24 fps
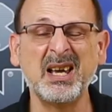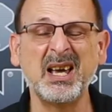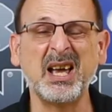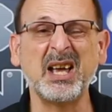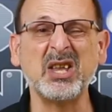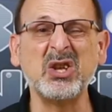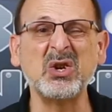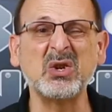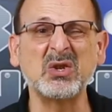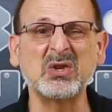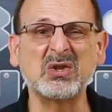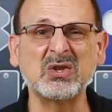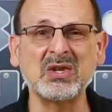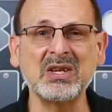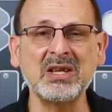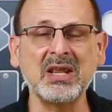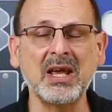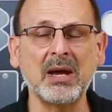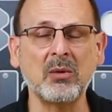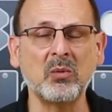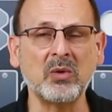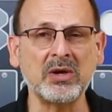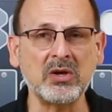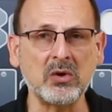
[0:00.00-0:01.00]
And you can see
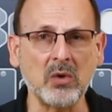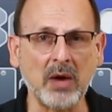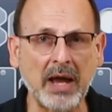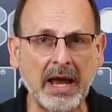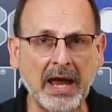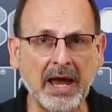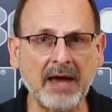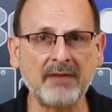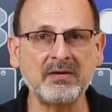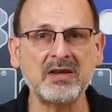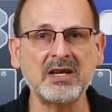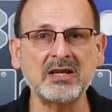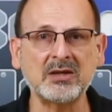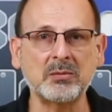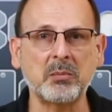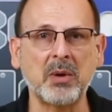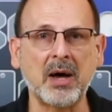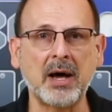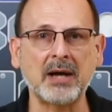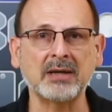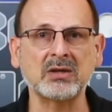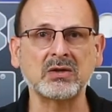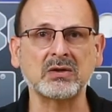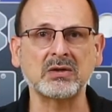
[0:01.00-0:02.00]
that when you add these
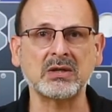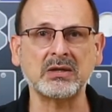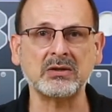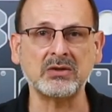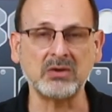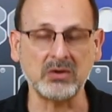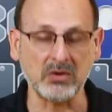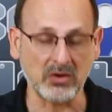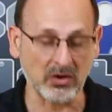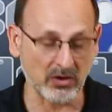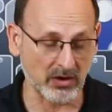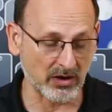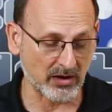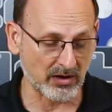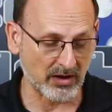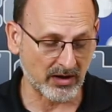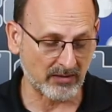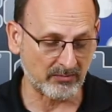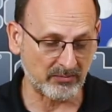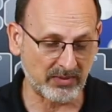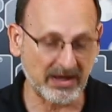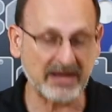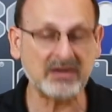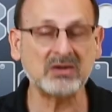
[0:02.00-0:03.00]
boxes into your uh,
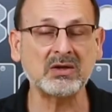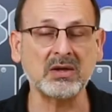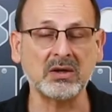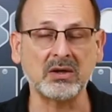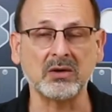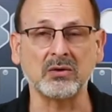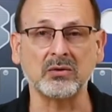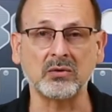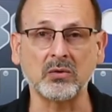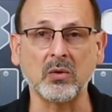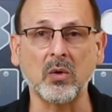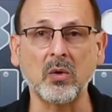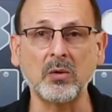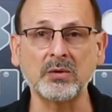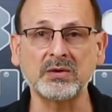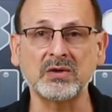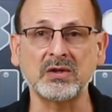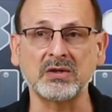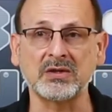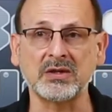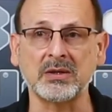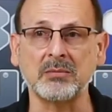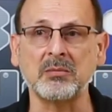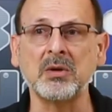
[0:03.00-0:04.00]
basic control
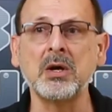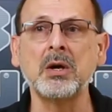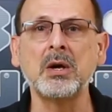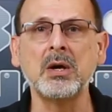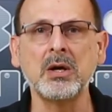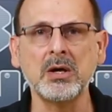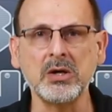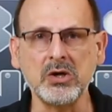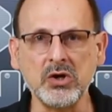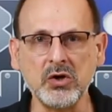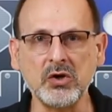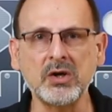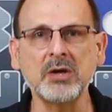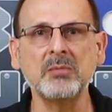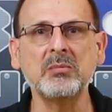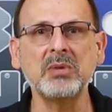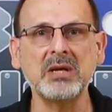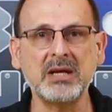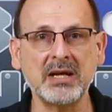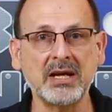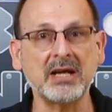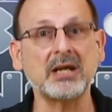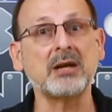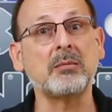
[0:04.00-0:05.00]
system, you can
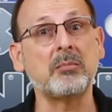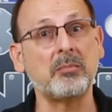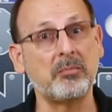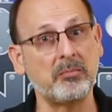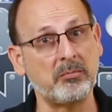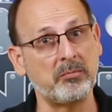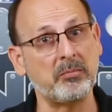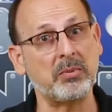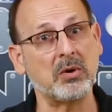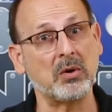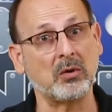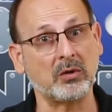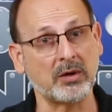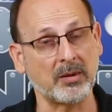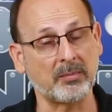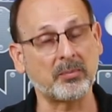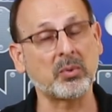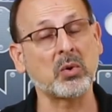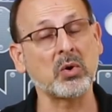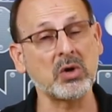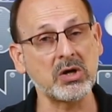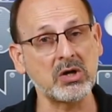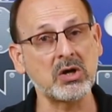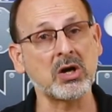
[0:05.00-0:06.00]
begin to build a
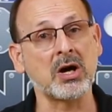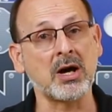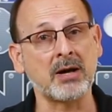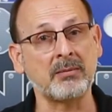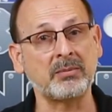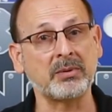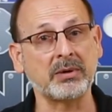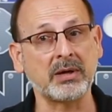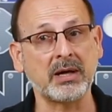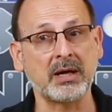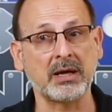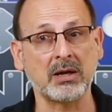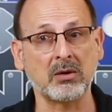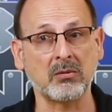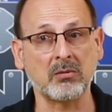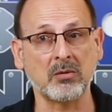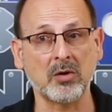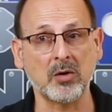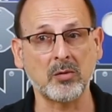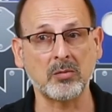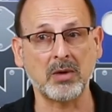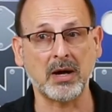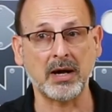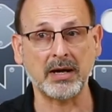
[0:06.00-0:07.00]
pretty complicated
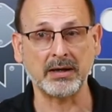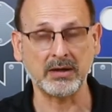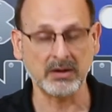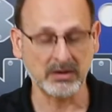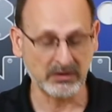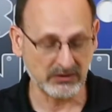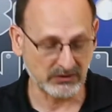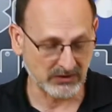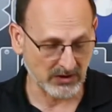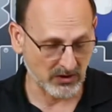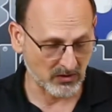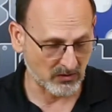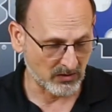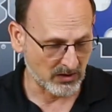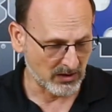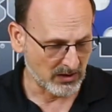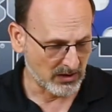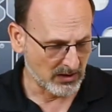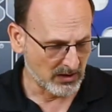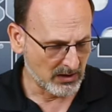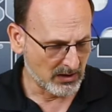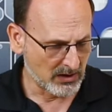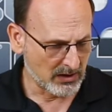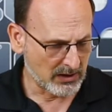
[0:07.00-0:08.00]
robot. So
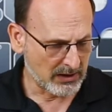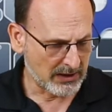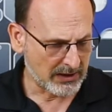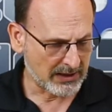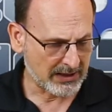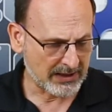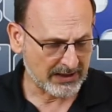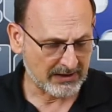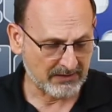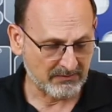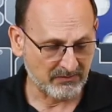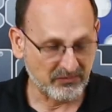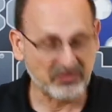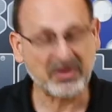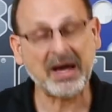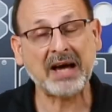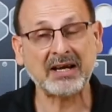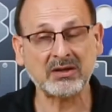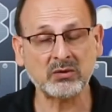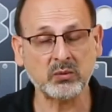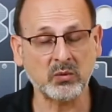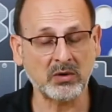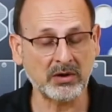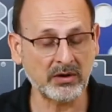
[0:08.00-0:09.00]
um,
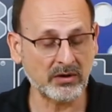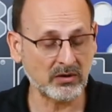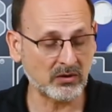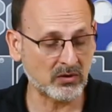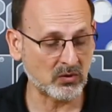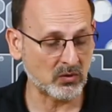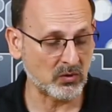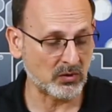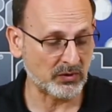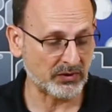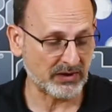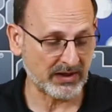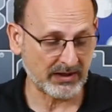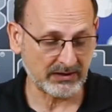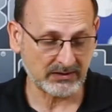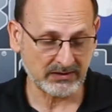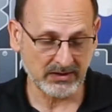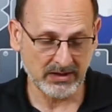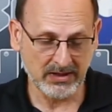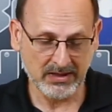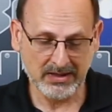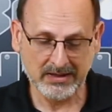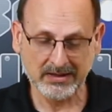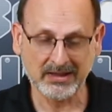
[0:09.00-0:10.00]
that's one of the cool things.
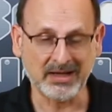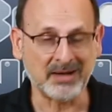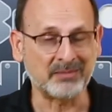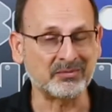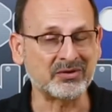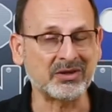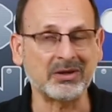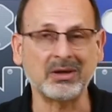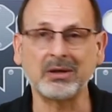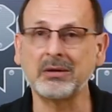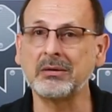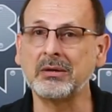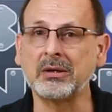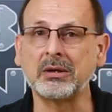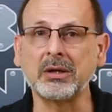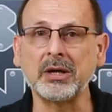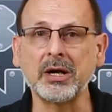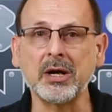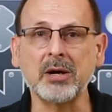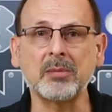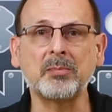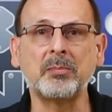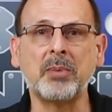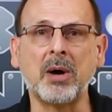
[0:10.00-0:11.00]
Comes in a
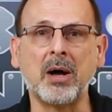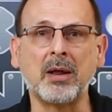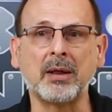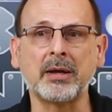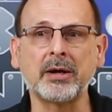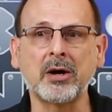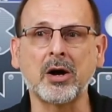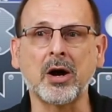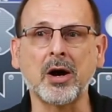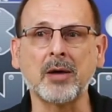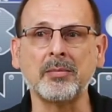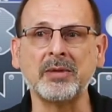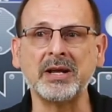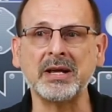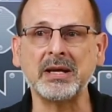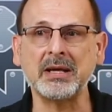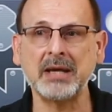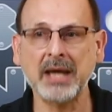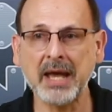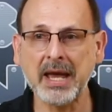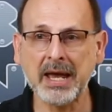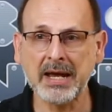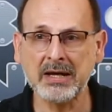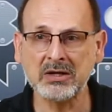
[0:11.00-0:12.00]
clear polycarbonate
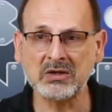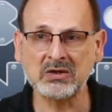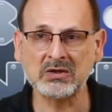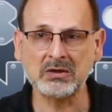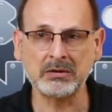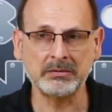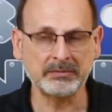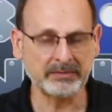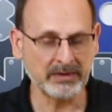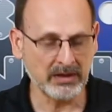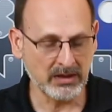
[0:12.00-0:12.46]
case.